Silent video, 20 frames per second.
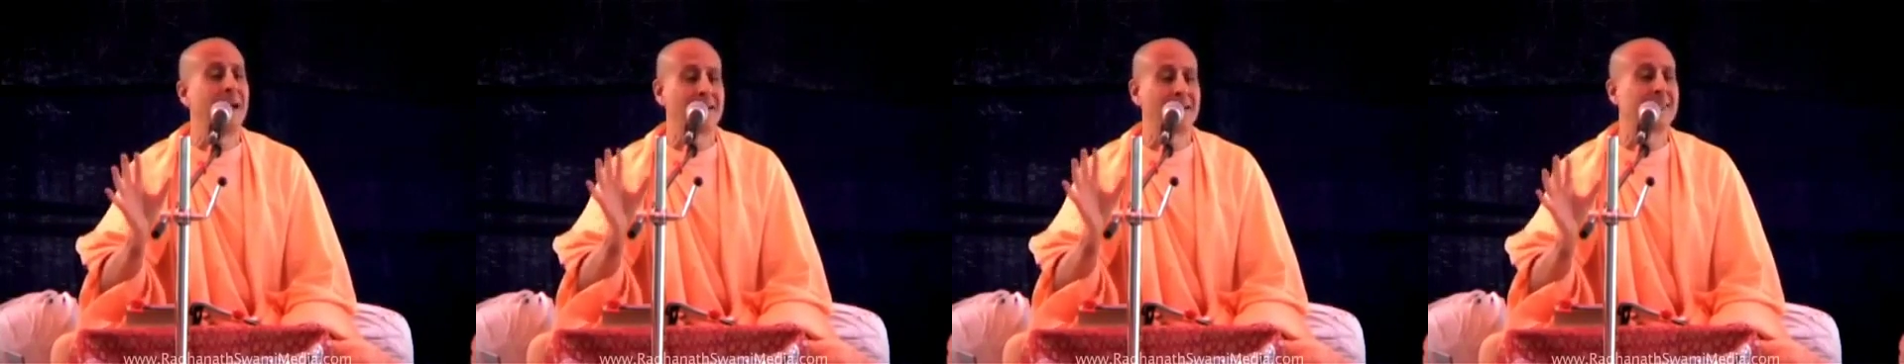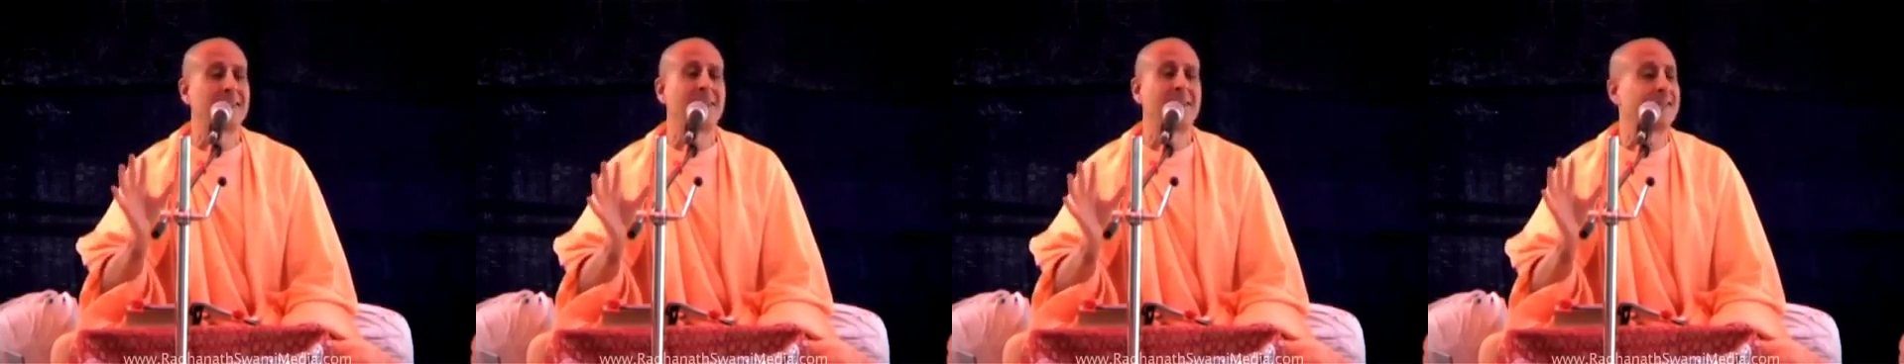
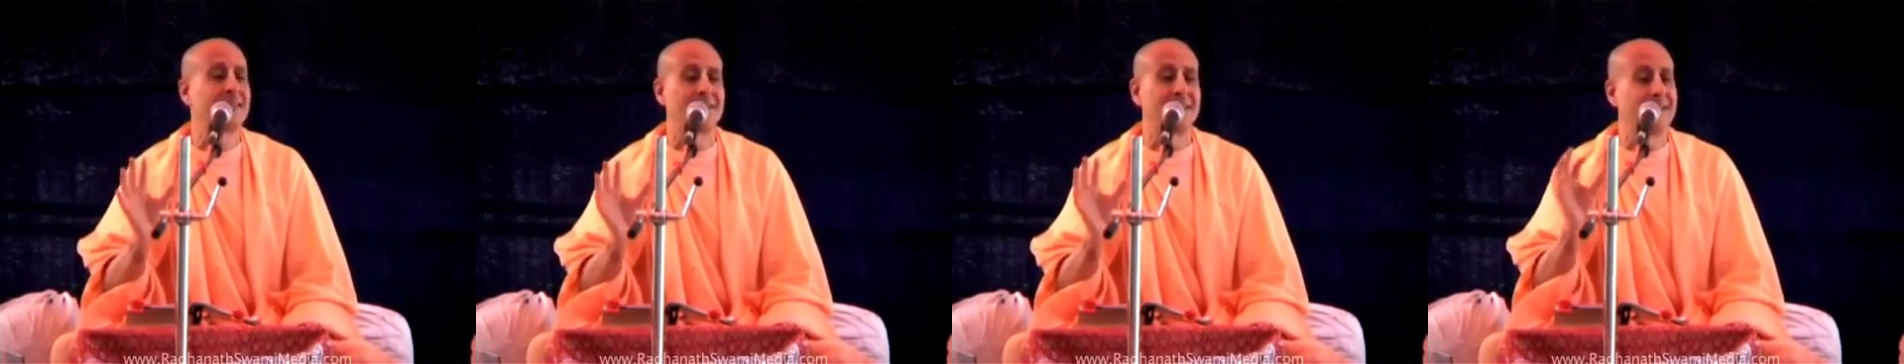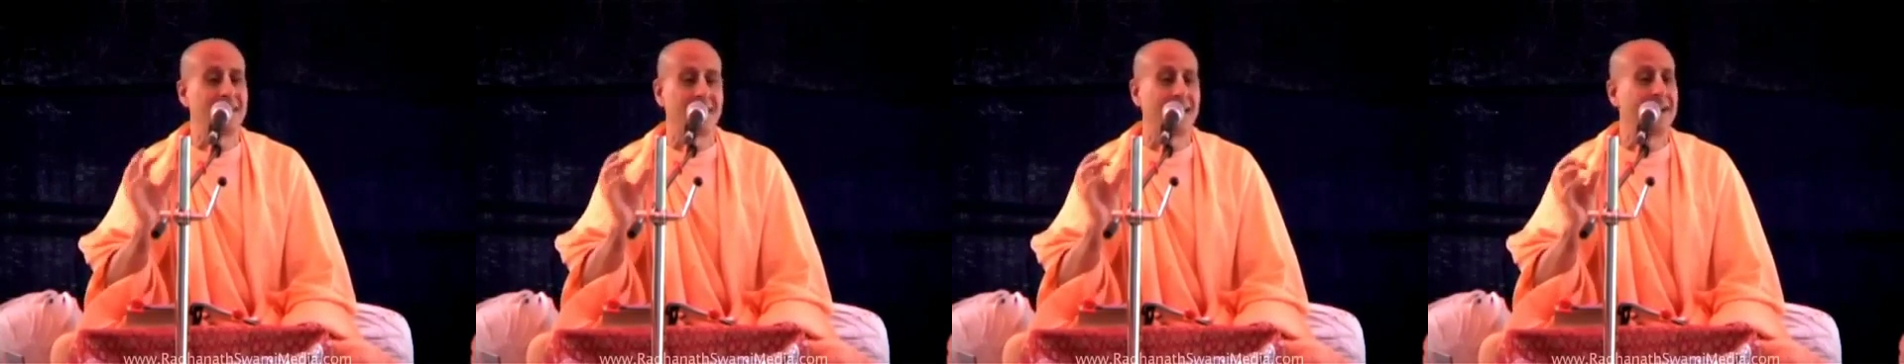
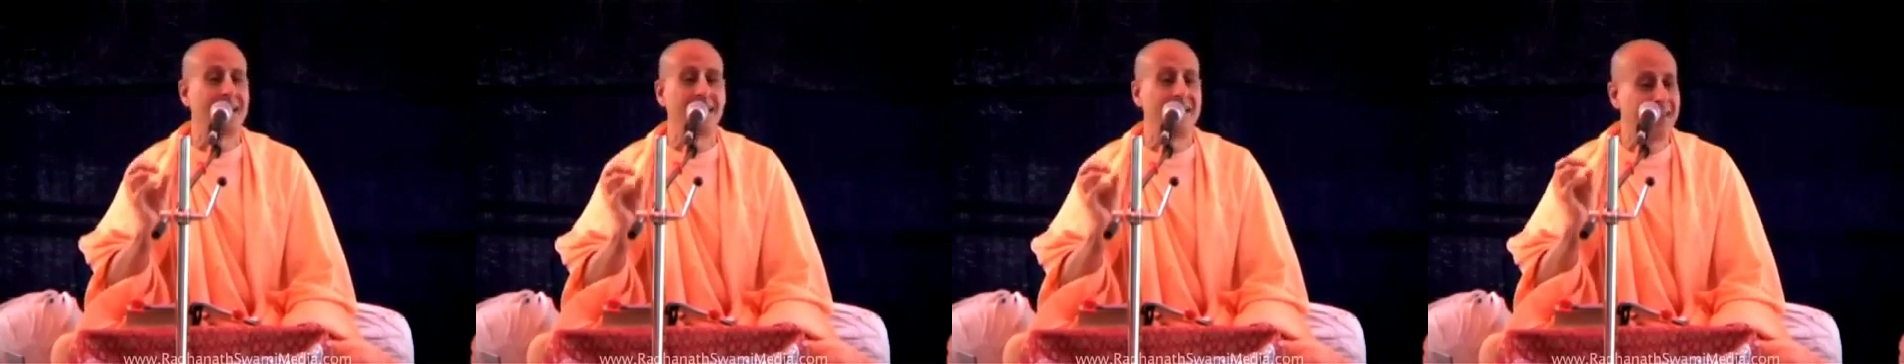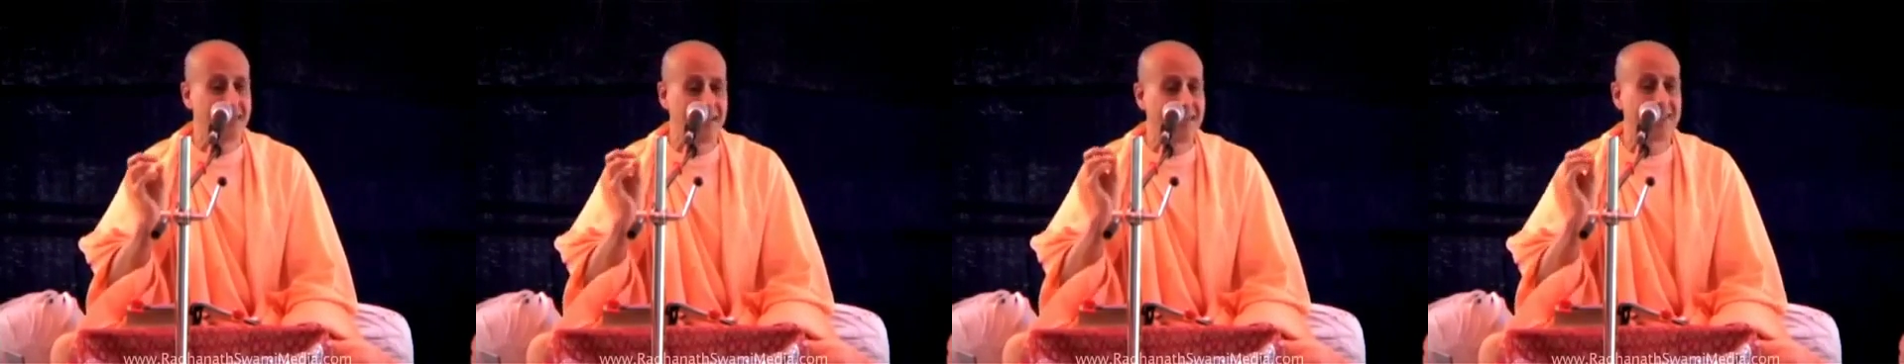ecstasy can
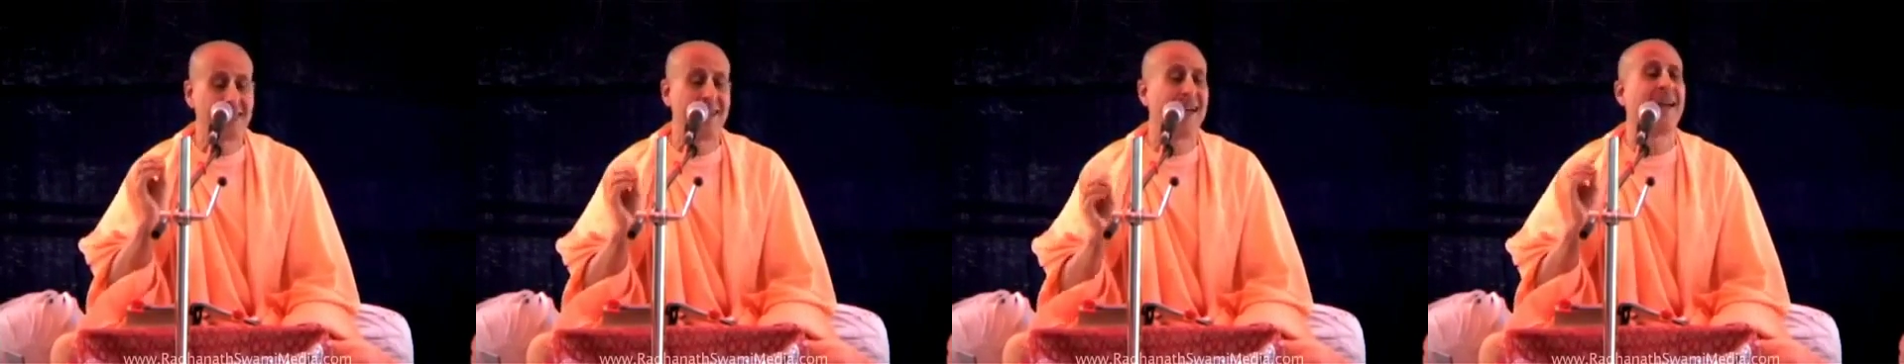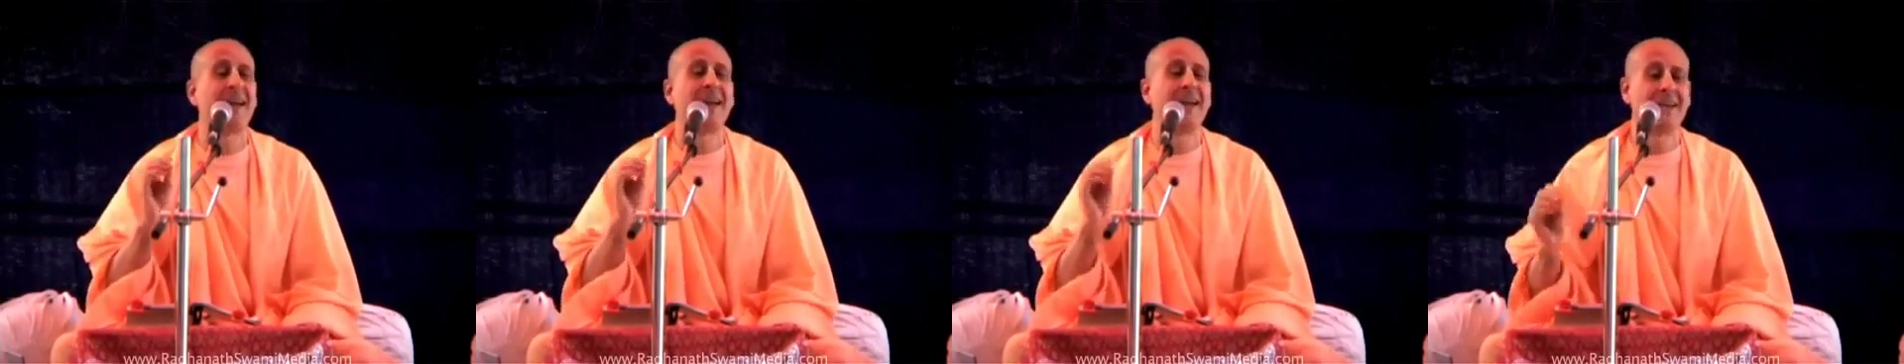he
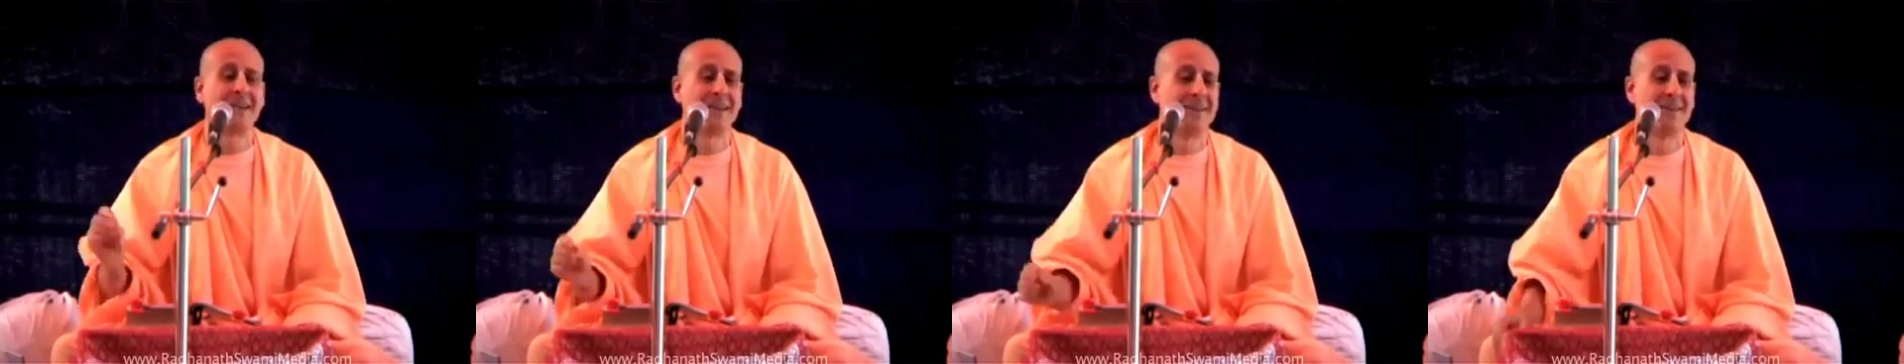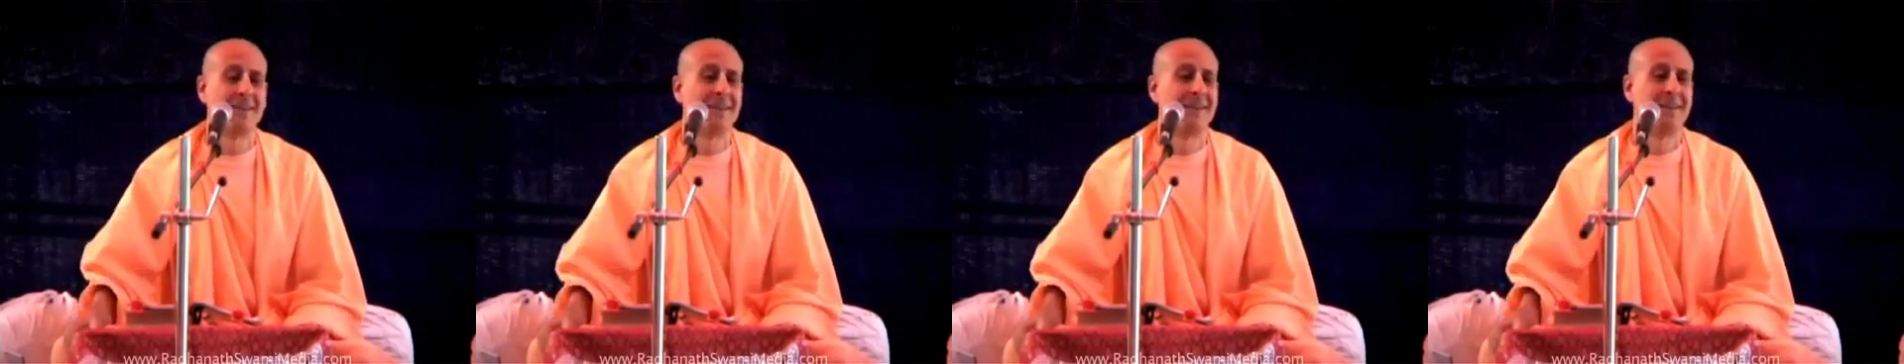
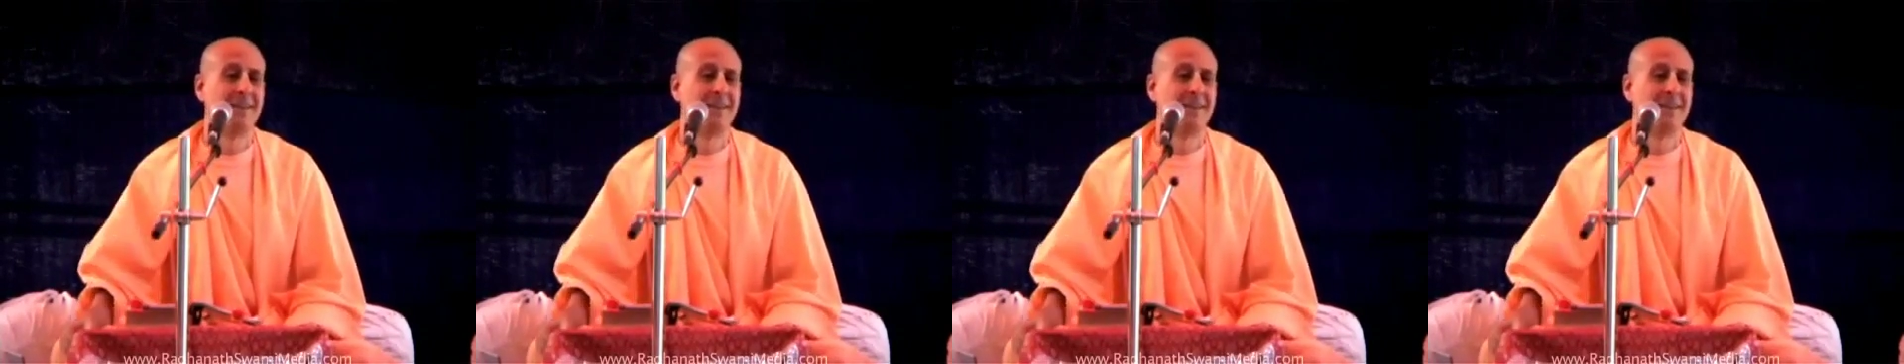contain?